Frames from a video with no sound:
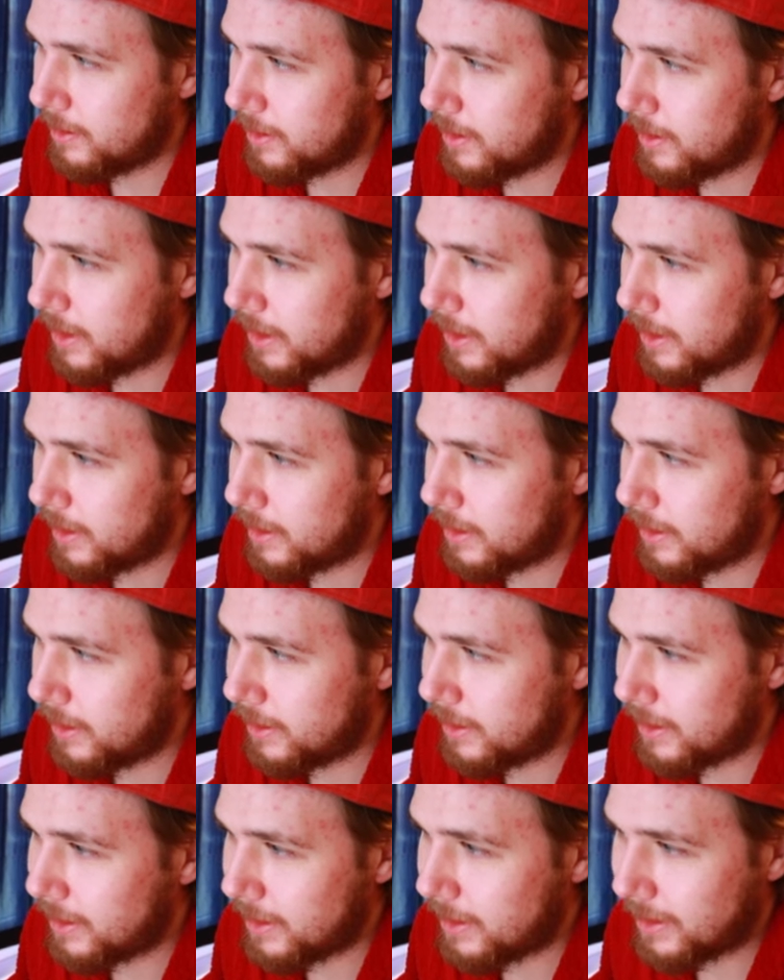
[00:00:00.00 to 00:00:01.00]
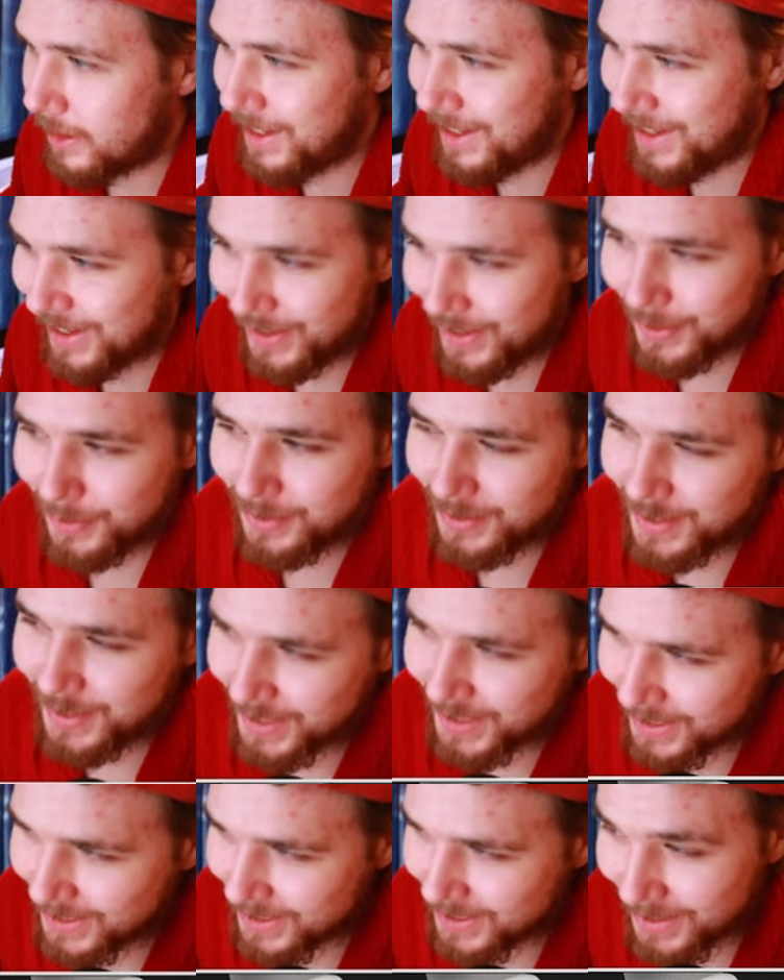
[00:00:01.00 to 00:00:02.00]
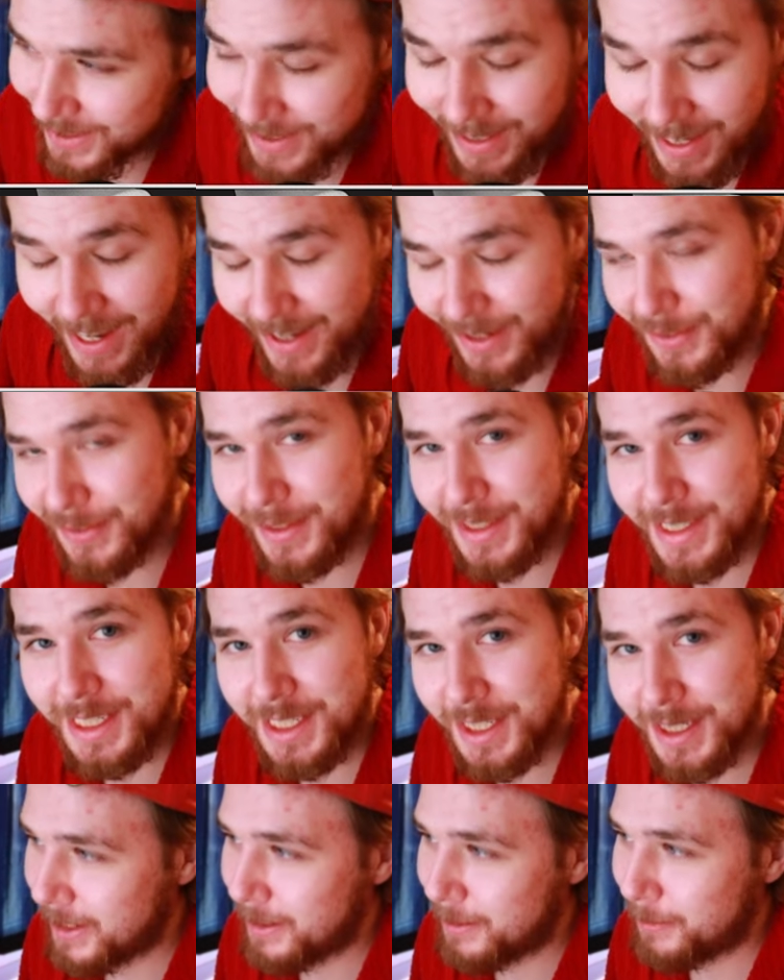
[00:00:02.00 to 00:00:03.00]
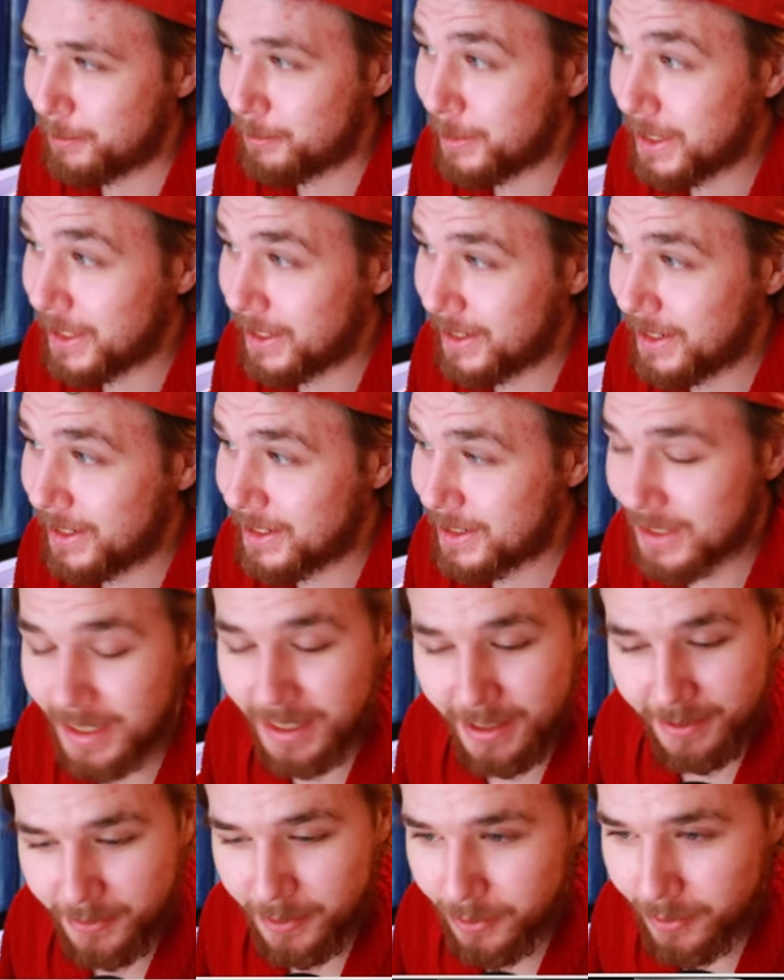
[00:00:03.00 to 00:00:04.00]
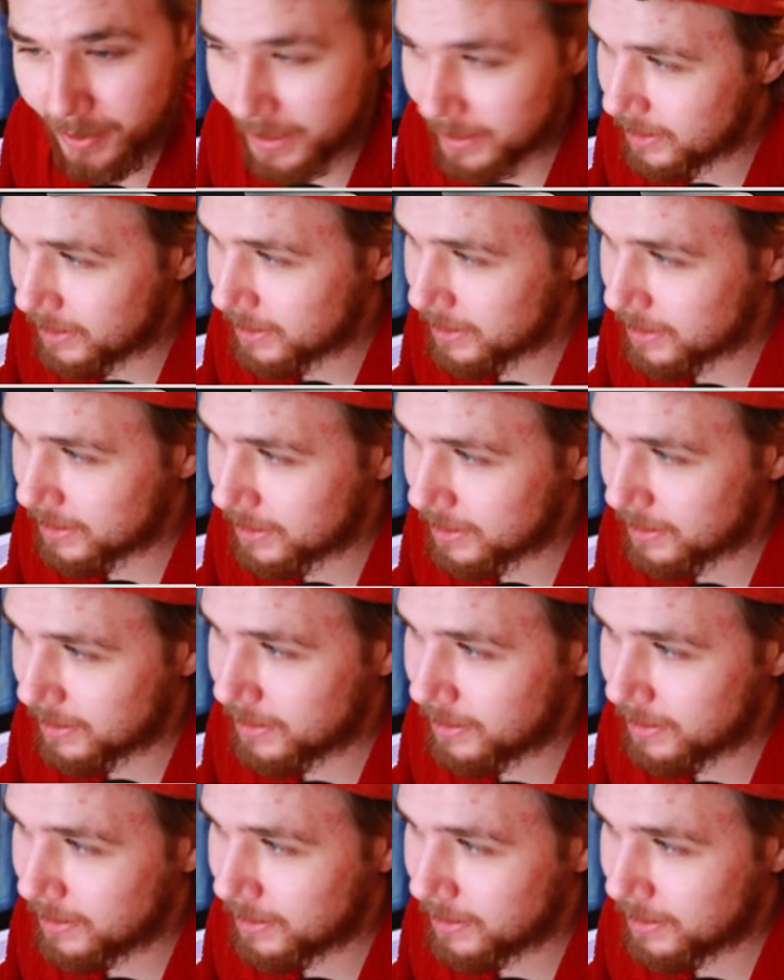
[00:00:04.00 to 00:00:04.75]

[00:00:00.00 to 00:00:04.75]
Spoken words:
And I don't think I said the accuracy is, but it's kind of horrendous.